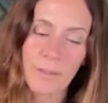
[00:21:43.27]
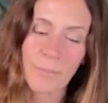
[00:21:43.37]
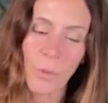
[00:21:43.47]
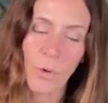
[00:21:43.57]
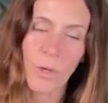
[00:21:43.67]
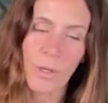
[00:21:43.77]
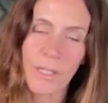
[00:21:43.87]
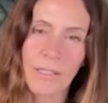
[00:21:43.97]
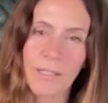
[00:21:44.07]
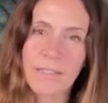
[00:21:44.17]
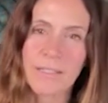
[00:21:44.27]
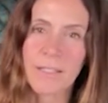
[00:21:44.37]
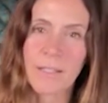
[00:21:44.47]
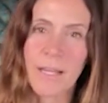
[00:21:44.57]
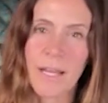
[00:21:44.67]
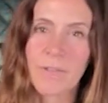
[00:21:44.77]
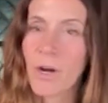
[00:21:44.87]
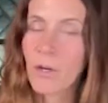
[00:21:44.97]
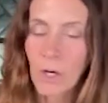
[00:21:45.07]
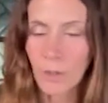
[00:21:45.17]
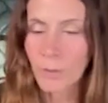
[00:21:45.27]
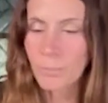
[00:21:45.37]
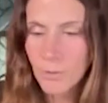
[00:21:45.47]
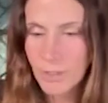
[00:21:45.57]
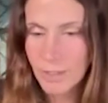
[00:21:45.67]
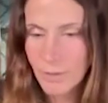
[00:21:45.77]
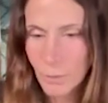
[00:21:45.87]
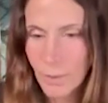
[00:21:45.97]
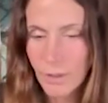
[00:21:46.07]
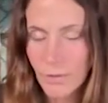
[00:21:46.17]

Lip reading: more eclectic avant-garde music as well.